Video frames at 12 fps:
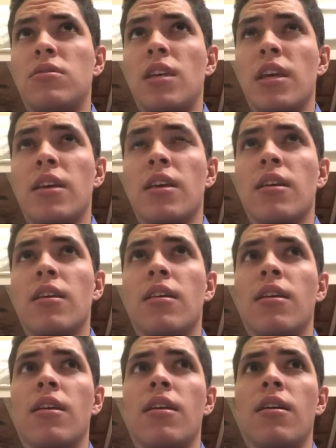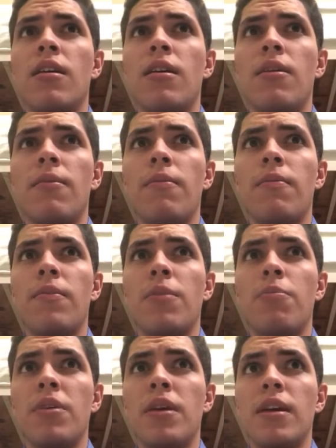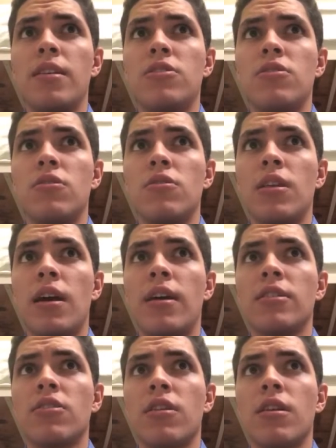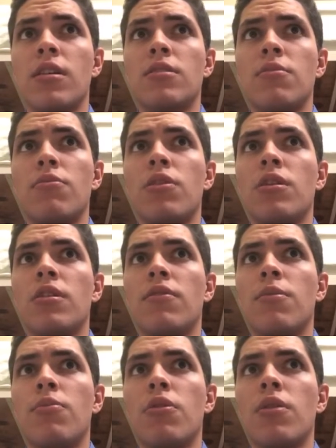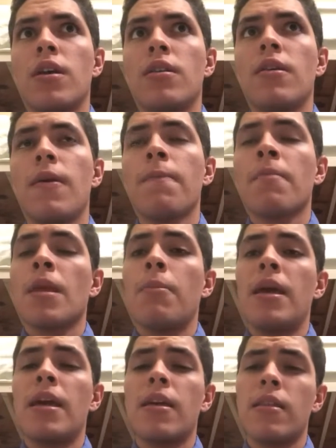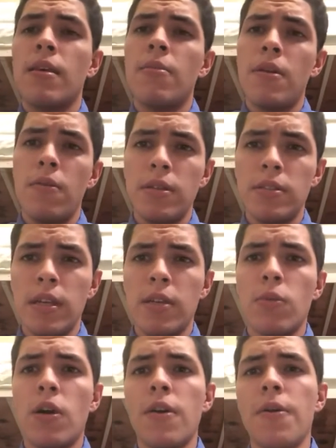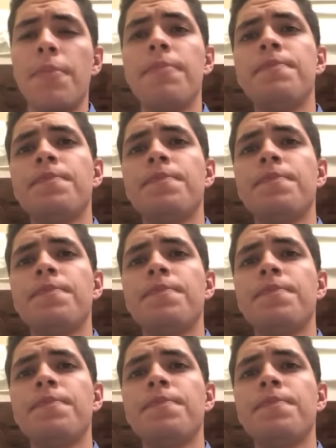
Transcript: taking the pH to the isoelectric point of the protein, making them retain water.